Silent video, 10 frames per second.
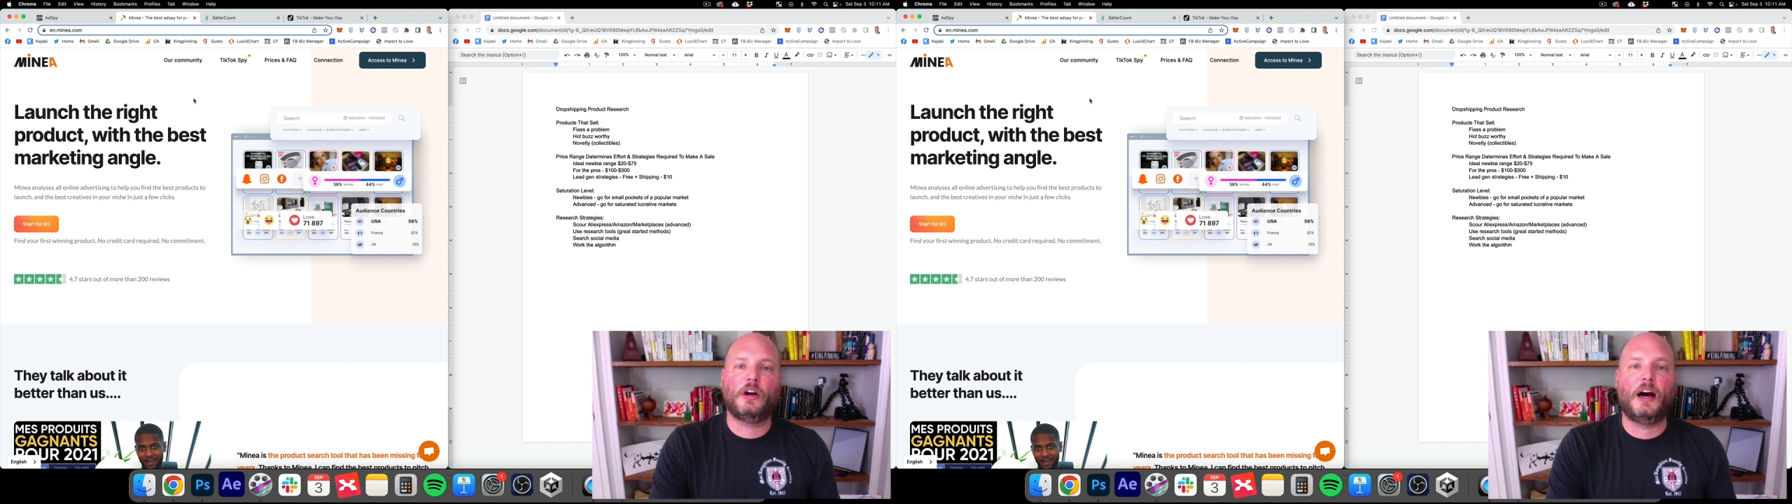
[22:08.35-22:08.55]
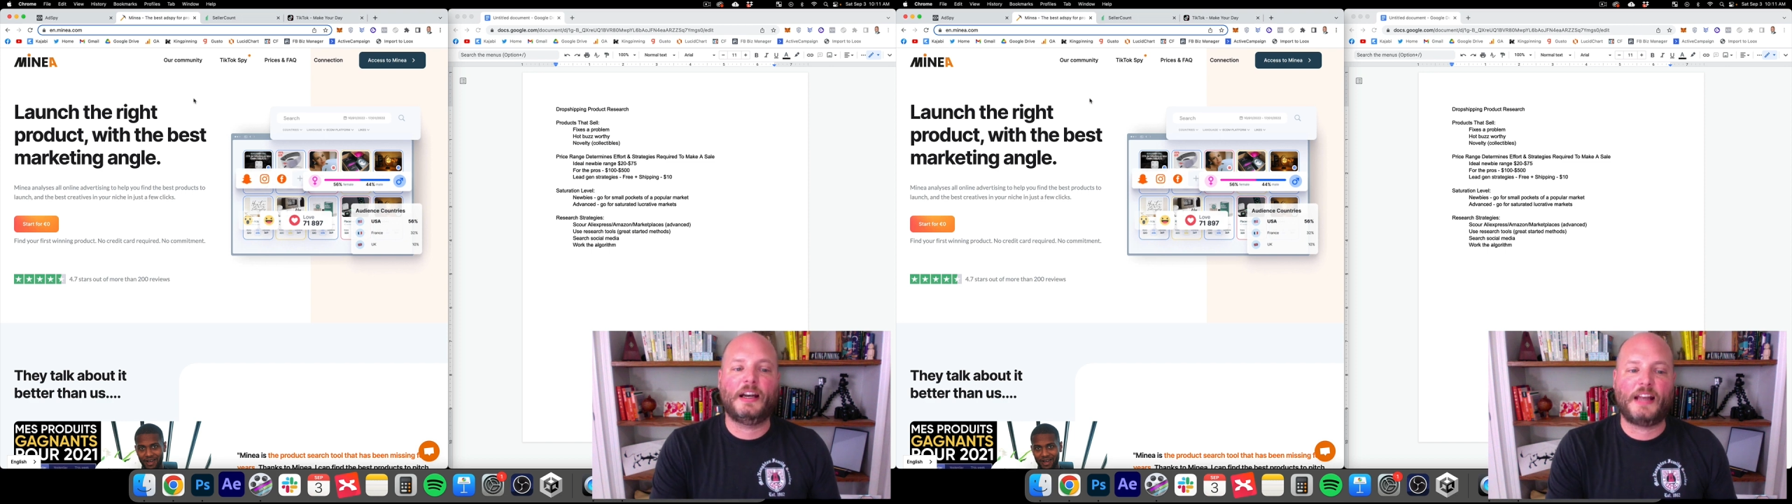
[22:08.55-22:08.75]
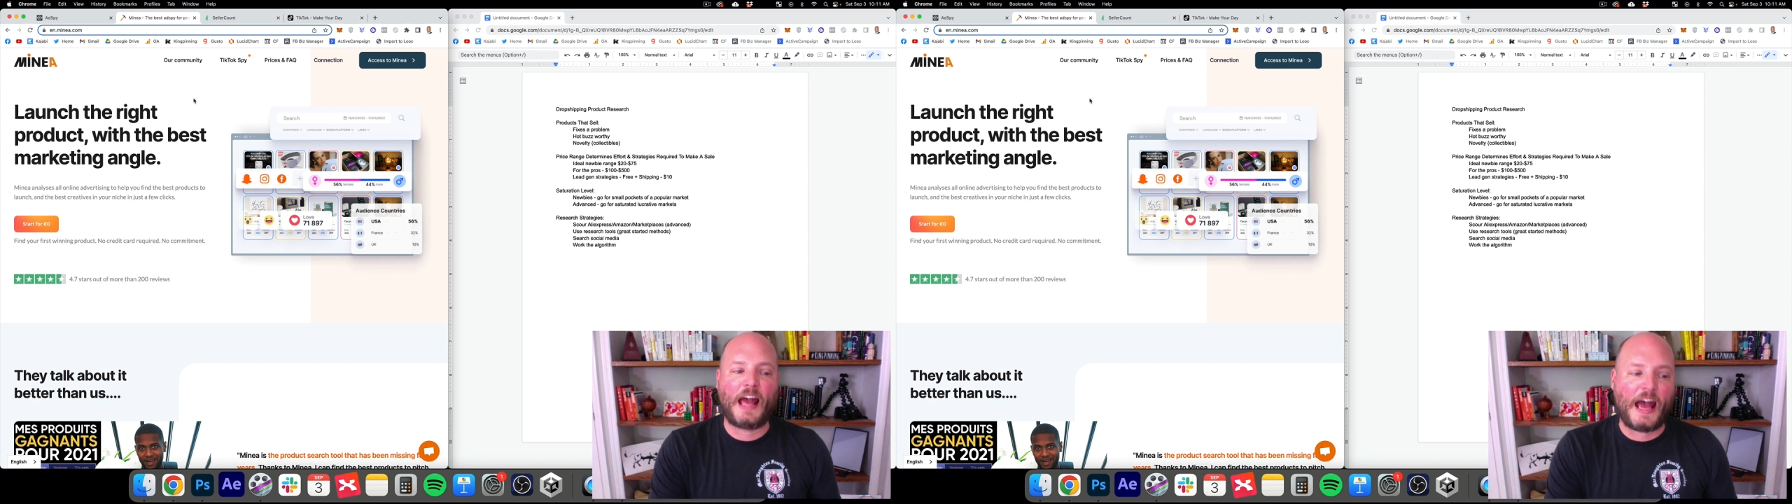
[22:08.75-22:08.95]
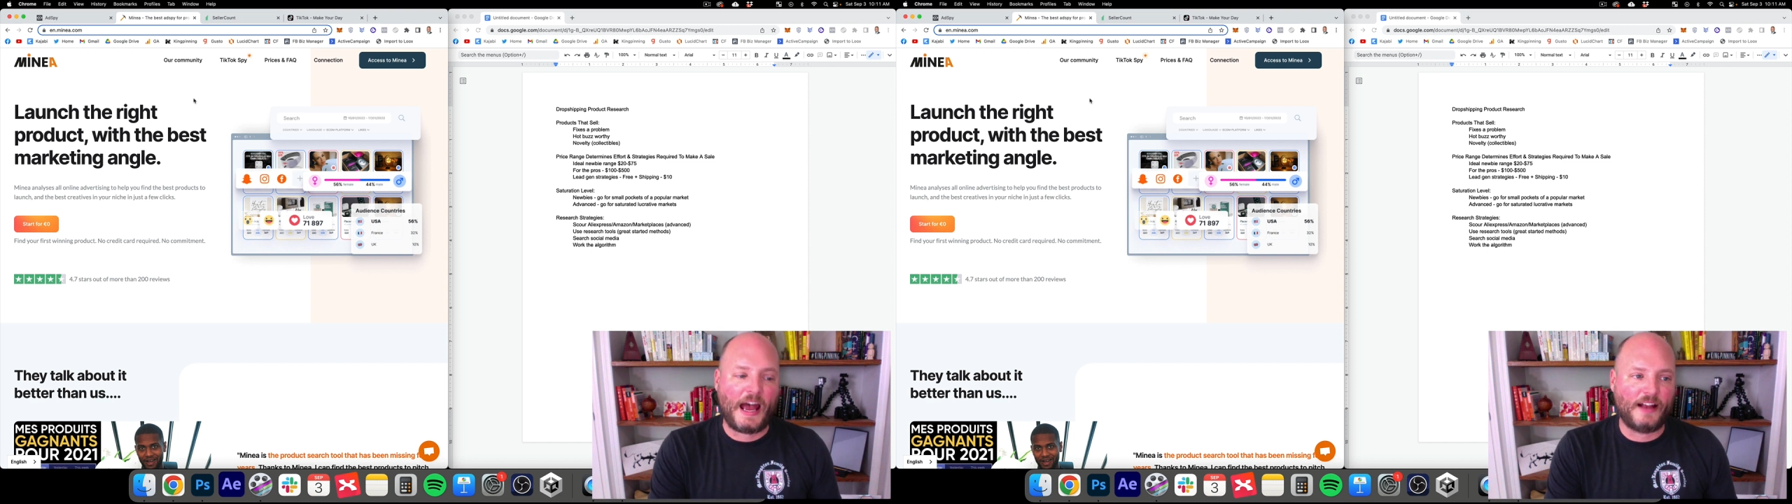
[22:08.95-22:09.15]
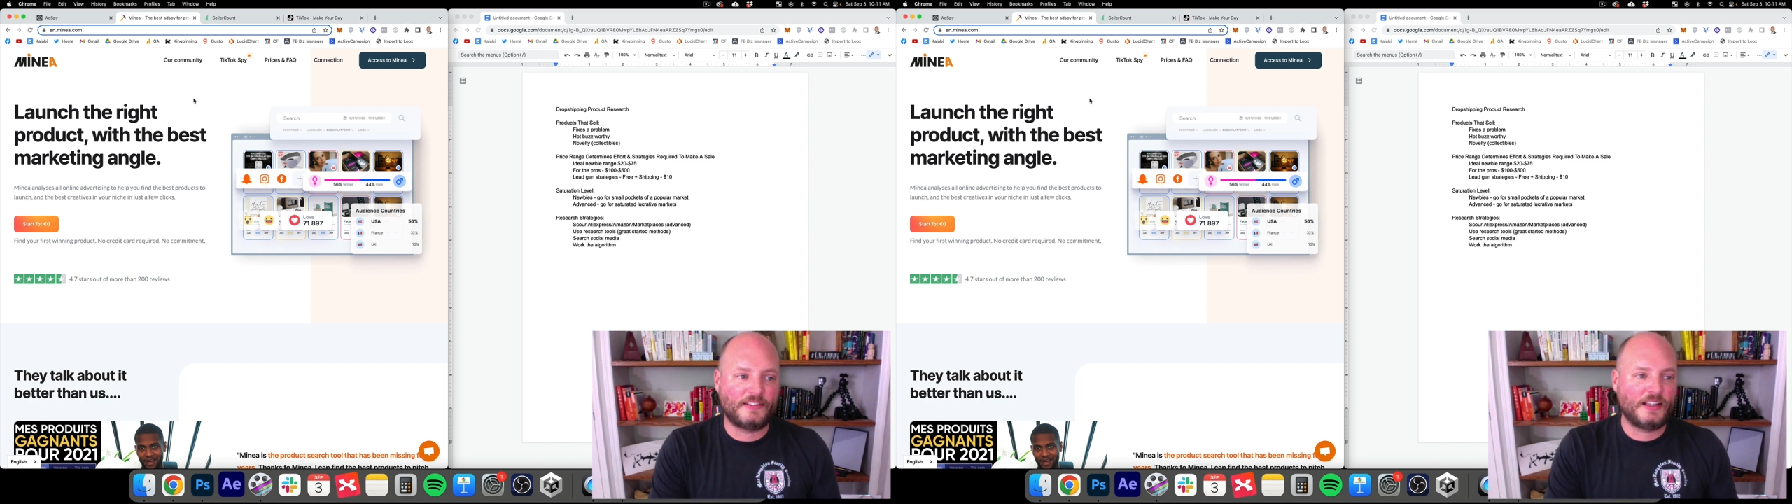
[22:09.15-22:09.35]
on
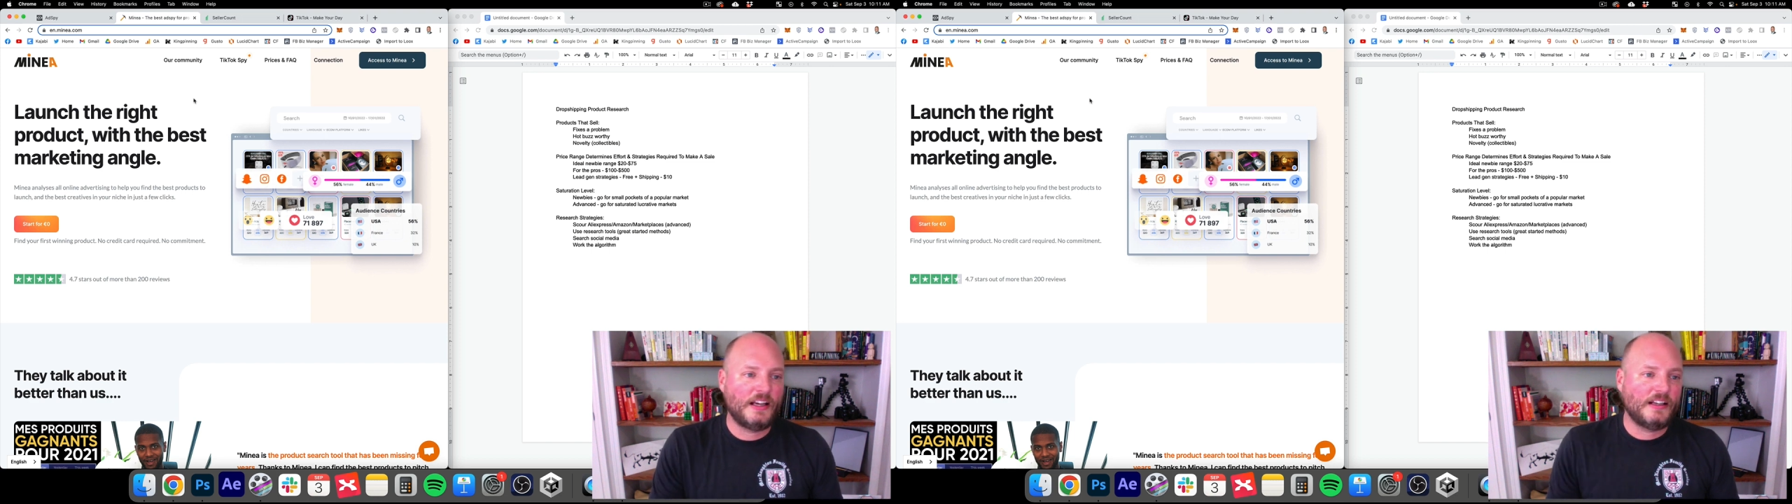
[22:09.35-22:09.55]
ads.